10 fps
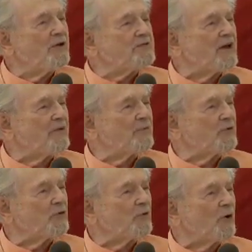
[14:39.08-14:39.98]

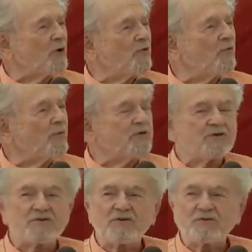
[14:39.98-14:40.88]
disciples who were over me
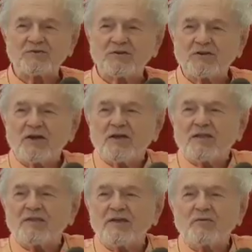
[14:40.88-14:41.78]
just used to
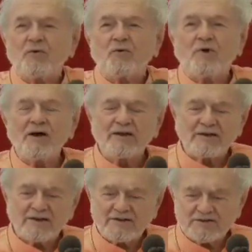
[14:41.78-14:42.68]
think, well, why
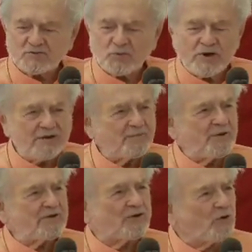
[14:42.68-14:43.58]
can't you just wait and
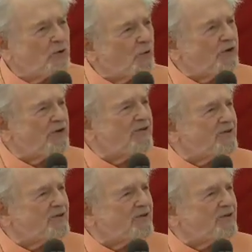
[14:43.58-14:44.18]
be told what to